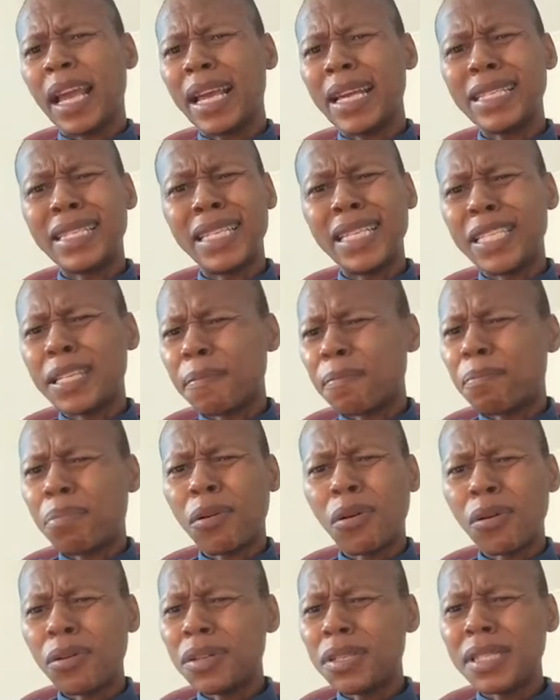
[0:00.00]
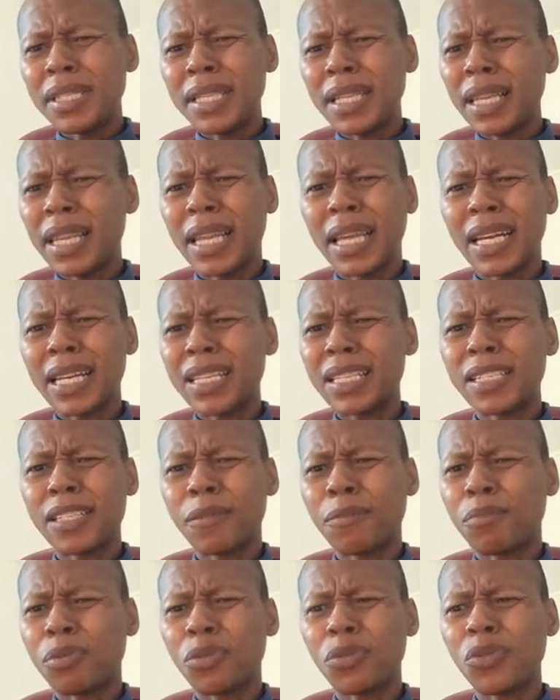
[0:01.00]
Is it a policy that is
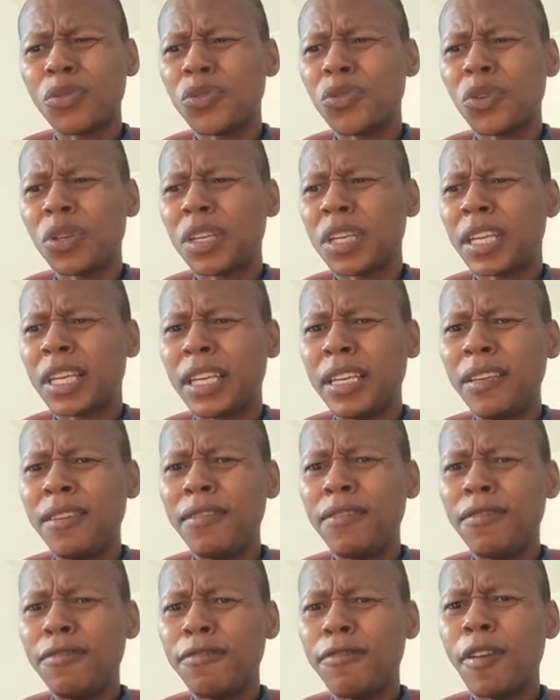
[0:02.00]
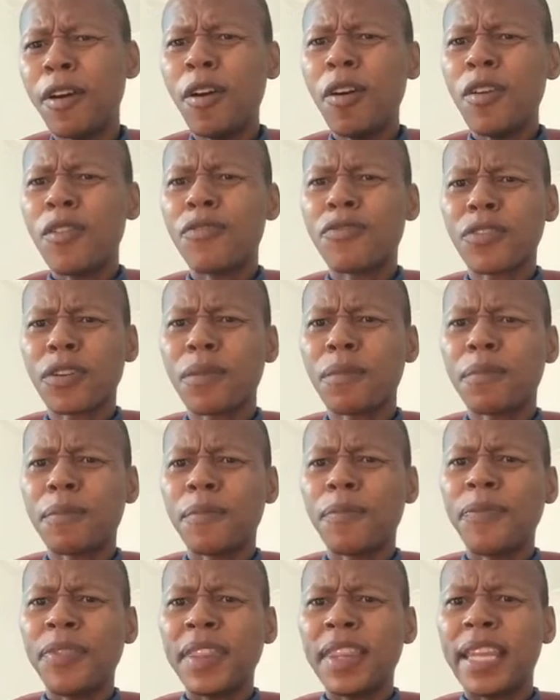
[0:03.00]
supposed to give from
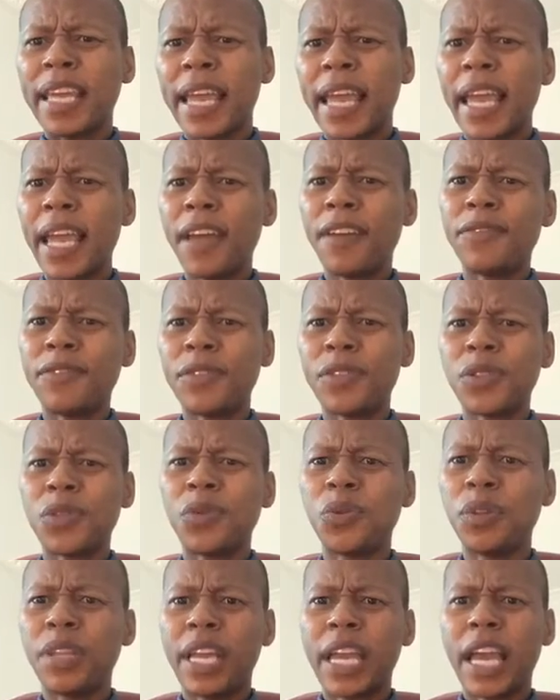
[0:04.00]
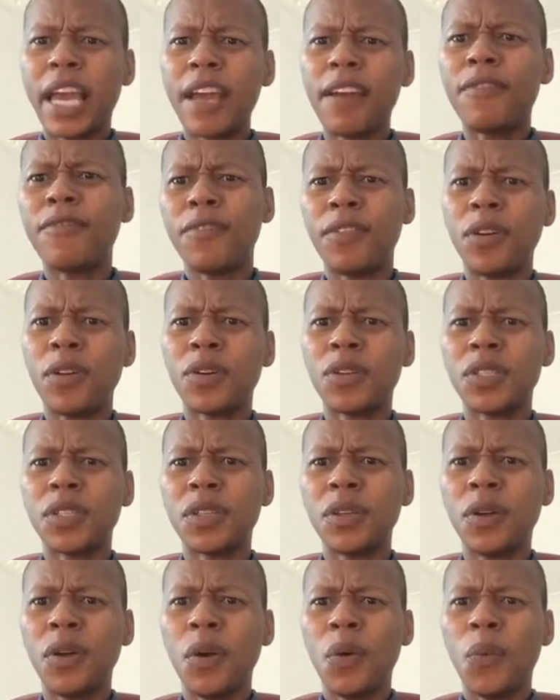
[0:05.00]
the haves to the have-nots
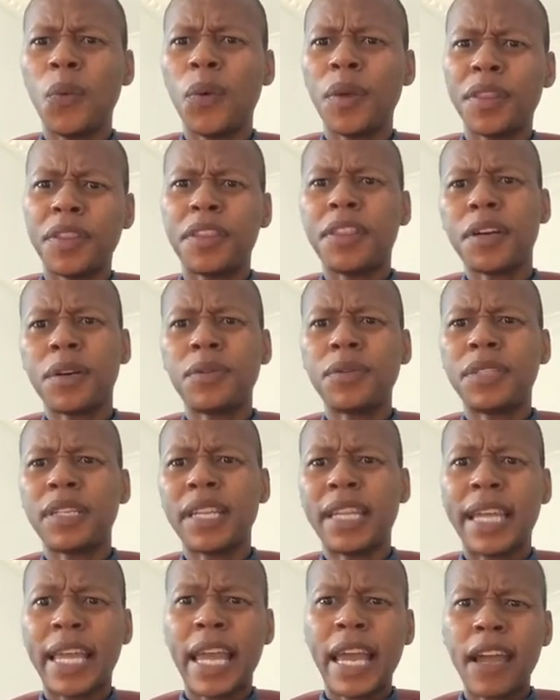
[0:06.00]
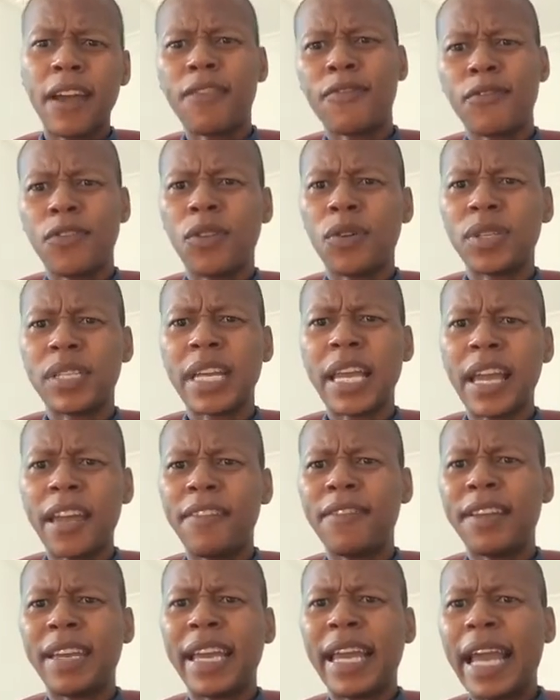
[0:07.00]
without the have-nots
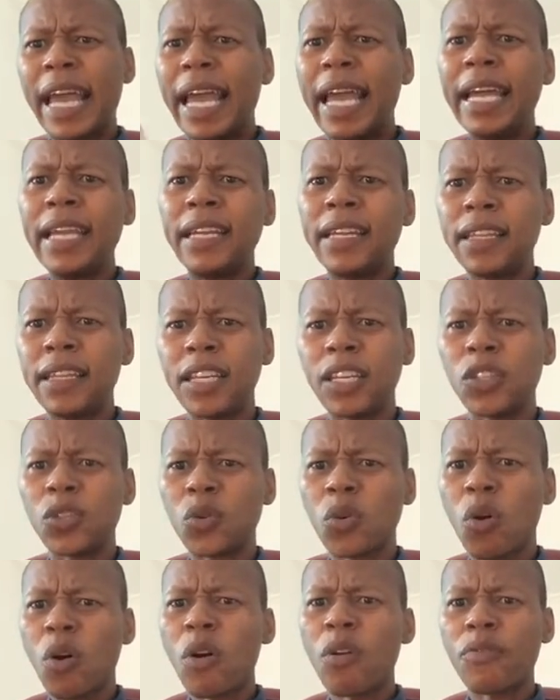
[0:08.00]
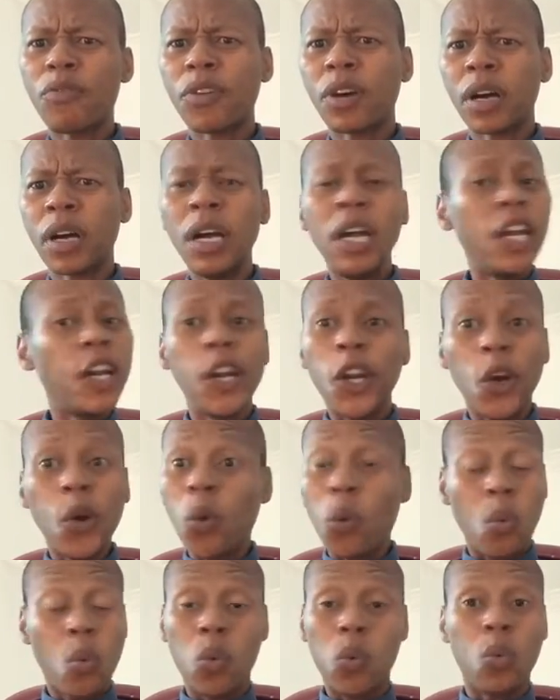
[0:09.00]
having anything to offer?
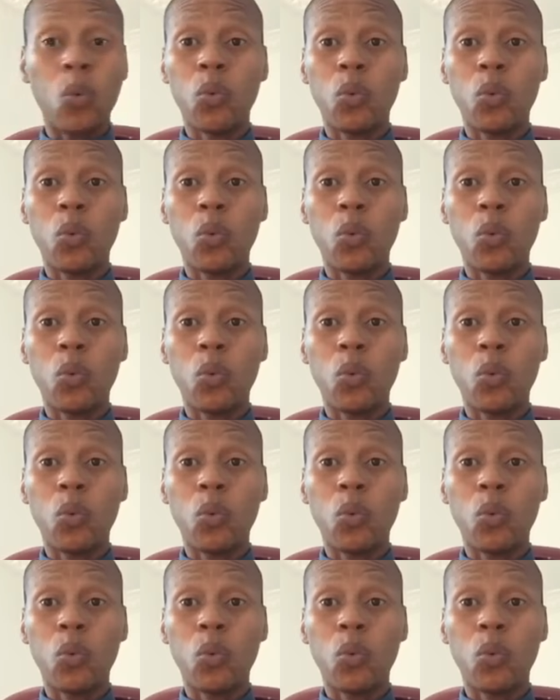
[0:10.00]
No.